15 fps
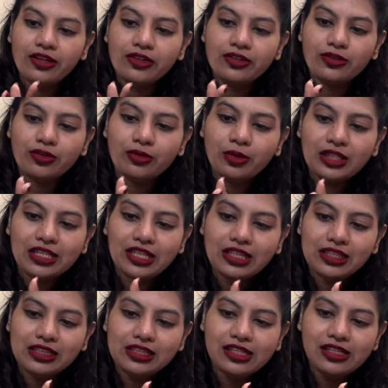So we'll take a
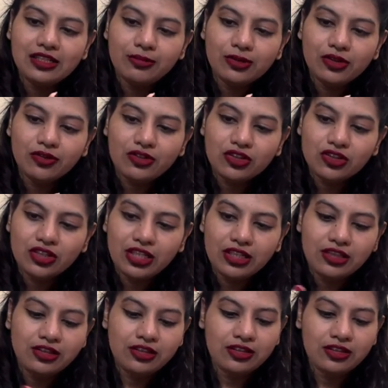little bit of the gel.